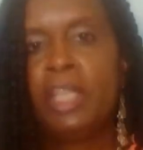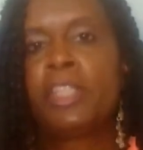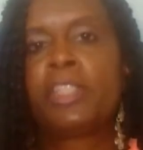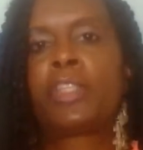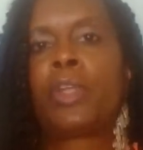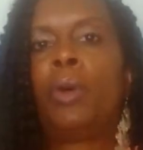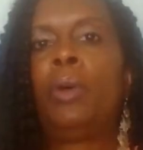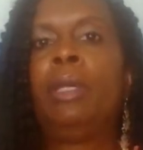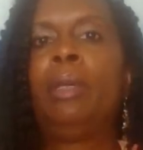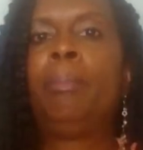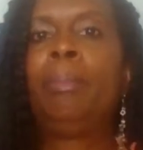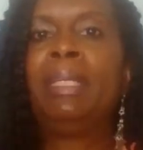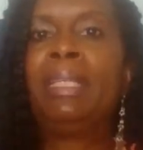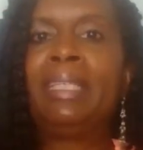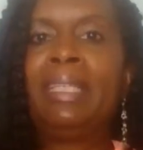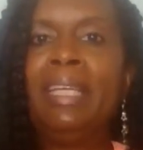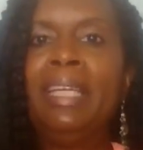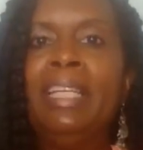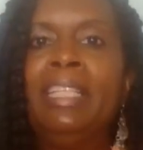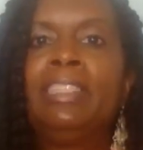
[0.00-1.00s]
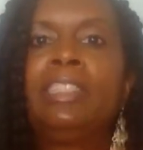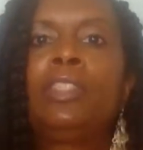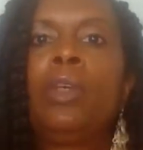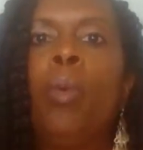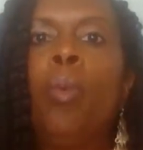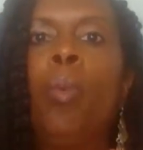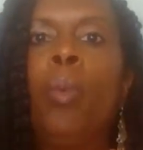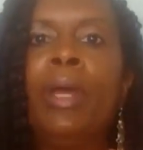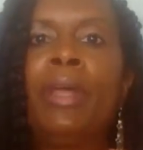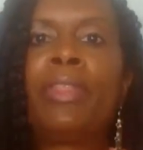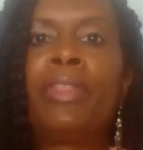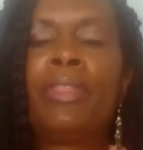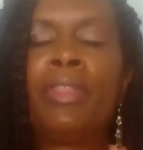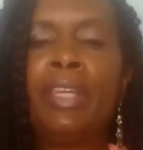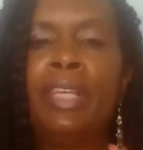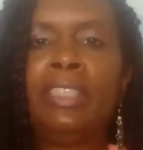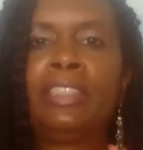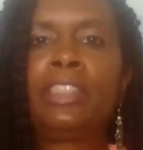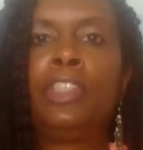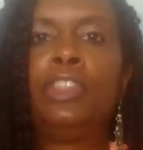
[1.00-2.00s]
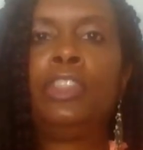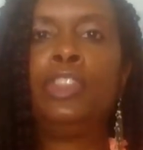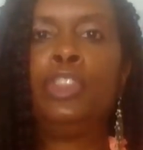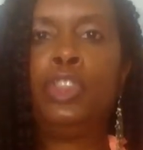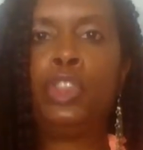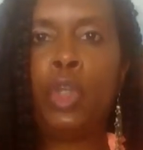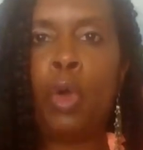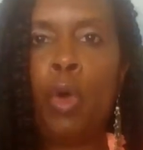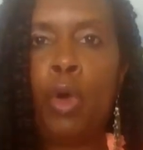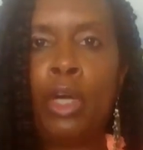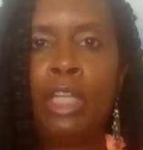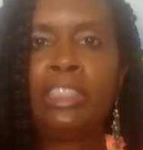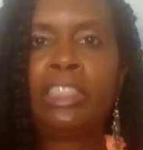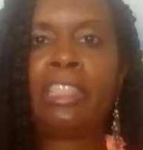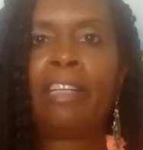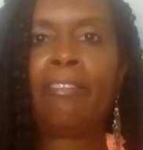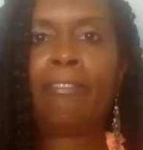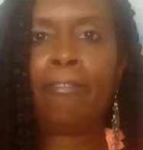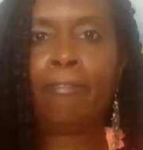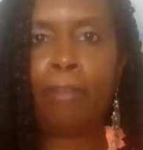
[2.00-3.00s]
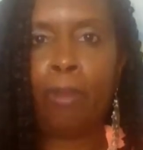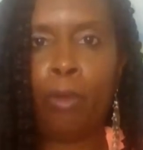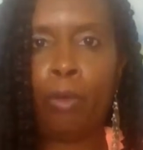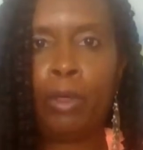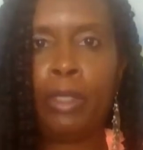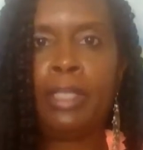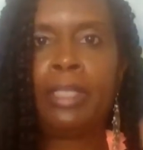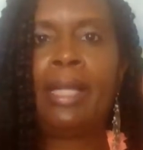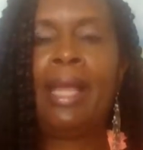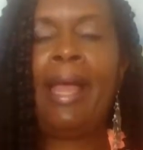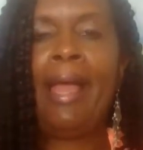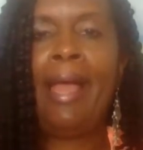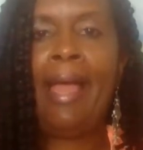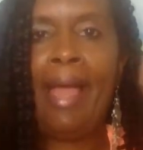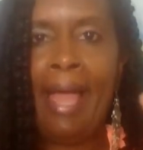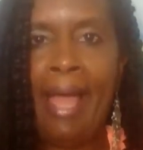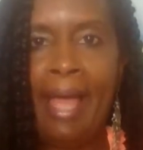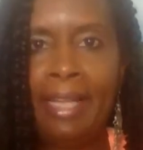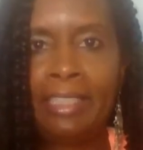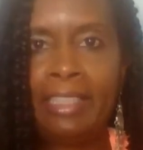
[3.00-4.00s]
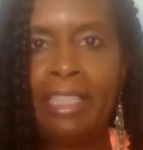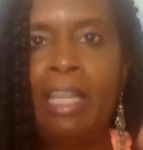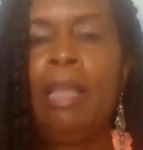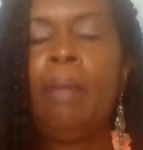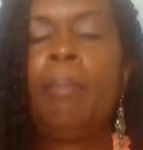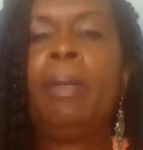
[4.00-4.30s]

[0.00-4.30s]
So it begins with this George Floyd Act,